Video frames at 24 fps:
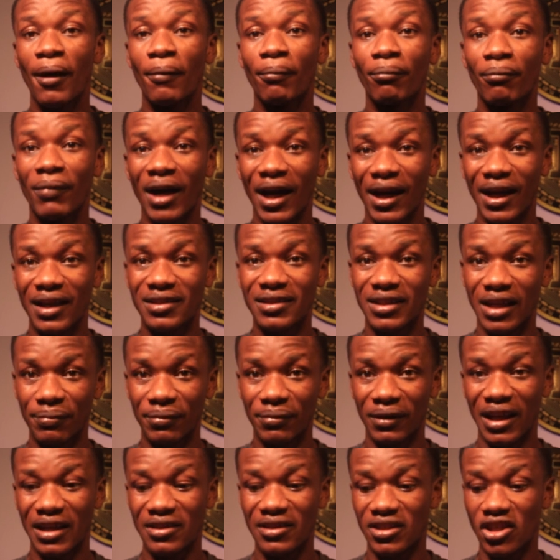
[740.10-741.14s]
market
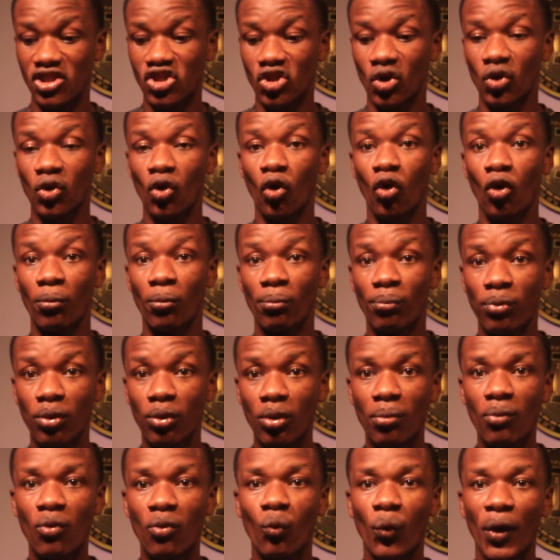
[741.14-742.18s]
capitalization on
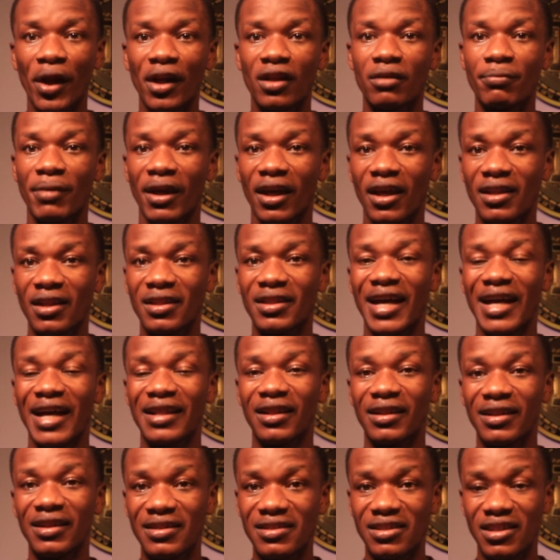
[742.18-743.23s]
Bloom when it begins
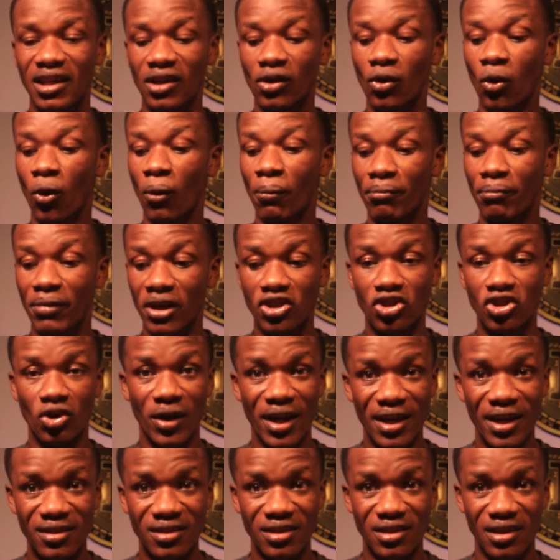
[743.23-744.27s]
that listing on major
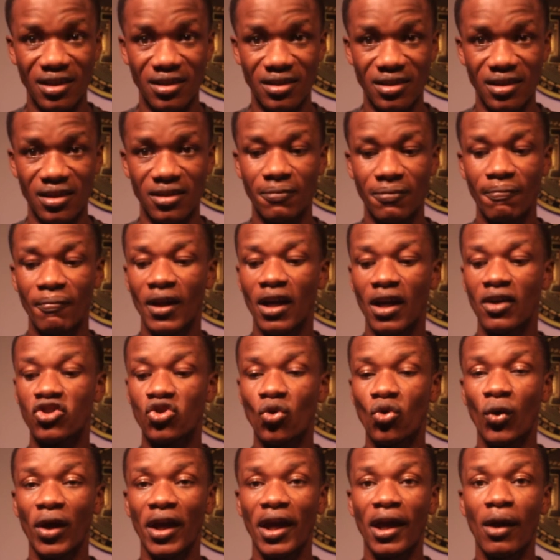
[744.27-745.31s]
exchanges.
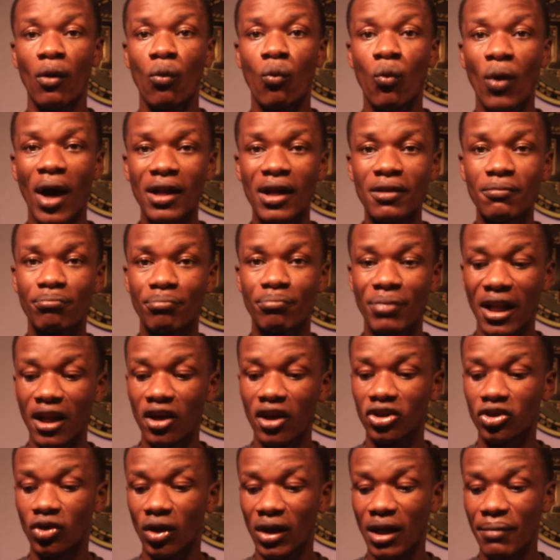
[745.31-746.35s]
So a $1
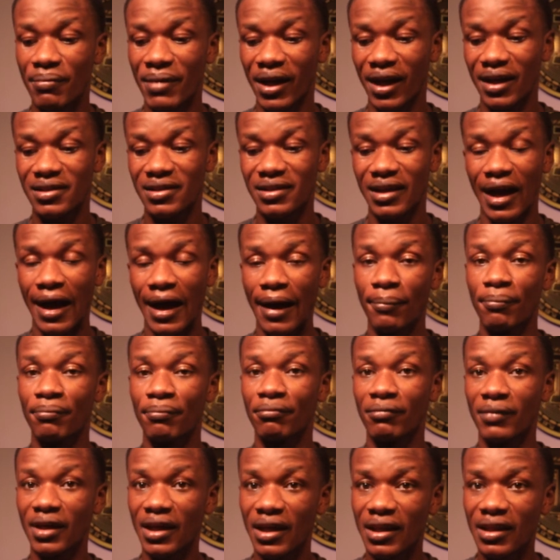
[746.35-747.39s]
billion market cap
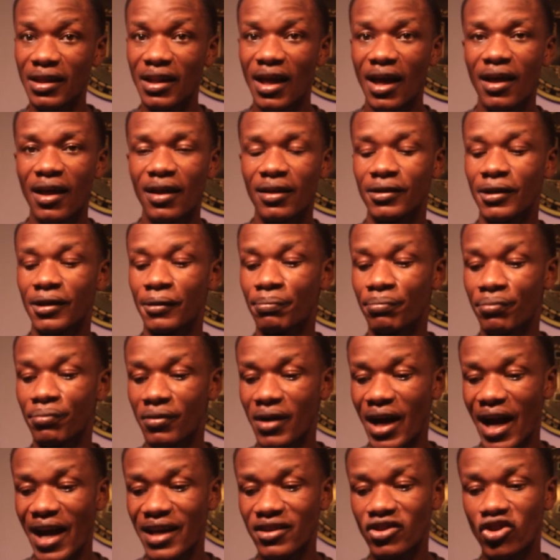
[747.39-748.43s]
means the
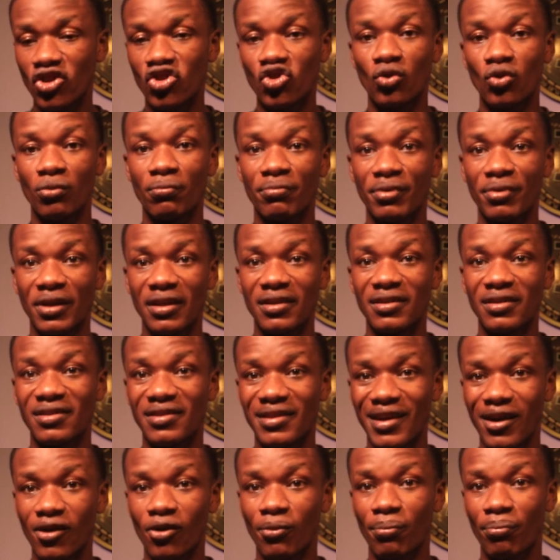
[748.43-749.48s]
price should be
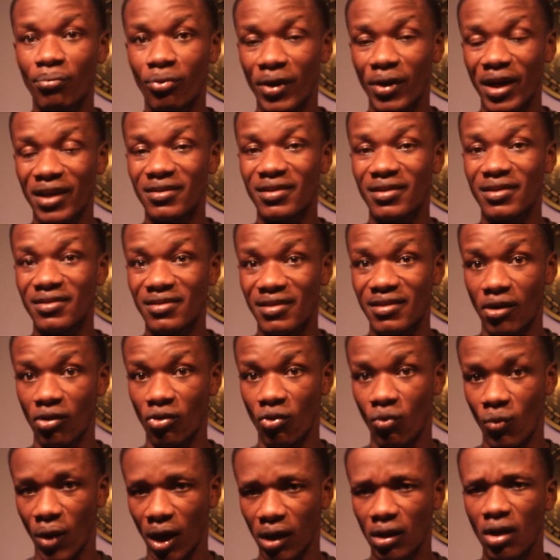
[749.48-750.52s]

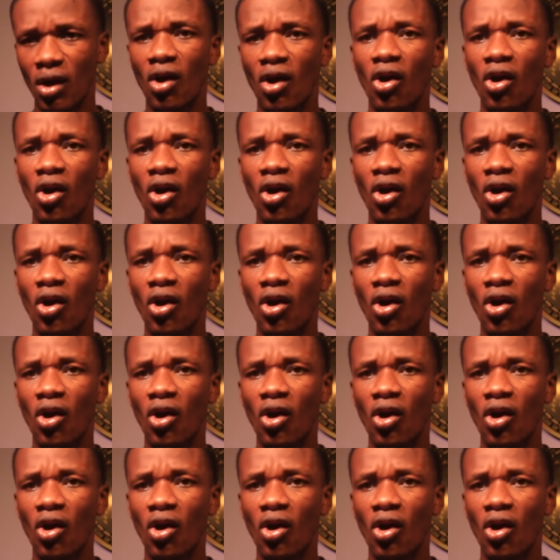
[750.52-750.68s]
0.01.